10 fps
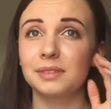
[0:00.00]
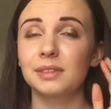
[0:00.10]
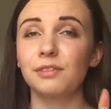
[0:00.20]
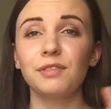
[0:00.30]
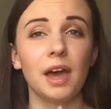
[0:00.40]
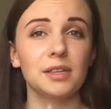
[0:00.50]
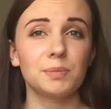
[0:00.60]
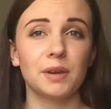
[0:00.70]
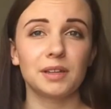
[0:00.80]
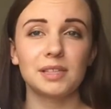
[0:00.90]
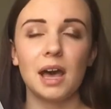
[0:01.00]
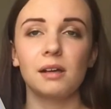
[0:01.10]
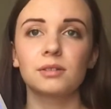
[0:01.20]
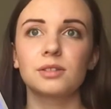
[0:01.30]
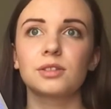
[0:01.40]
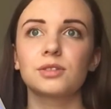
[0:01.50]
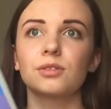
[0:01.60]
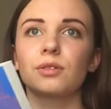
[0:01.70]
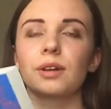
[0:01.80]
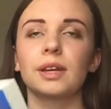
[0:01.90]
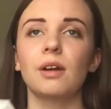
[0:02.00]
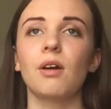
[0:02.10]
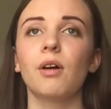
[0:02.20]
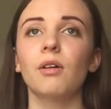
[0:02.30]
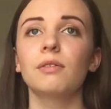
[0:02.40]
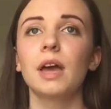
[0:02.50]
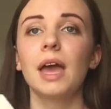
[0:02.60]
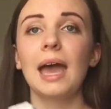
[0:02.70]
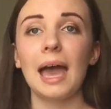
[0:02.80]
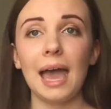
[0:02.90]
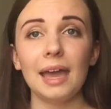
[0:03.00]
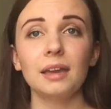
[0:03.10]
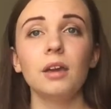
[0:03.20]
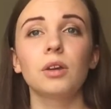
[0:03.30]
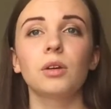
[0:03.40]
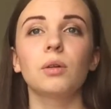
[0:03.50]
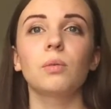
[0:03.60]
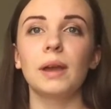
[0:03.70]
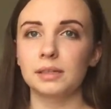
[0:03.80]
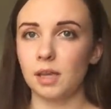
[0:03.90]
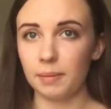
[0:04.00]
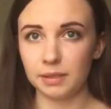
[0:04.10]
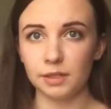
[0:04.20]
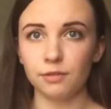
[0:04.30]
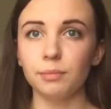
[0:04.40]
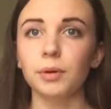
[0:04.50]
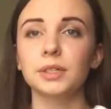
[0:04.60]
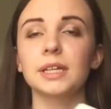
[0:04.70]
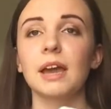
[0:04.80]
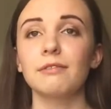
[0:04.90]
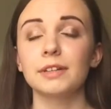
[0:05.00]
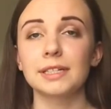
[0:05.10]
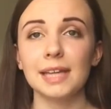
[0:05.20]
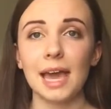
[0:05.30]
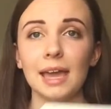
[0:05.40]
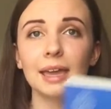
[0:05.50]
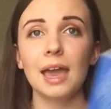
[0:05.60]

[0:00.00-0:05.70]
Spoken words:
The first book tells the story of A, who wakes up in a different body every day,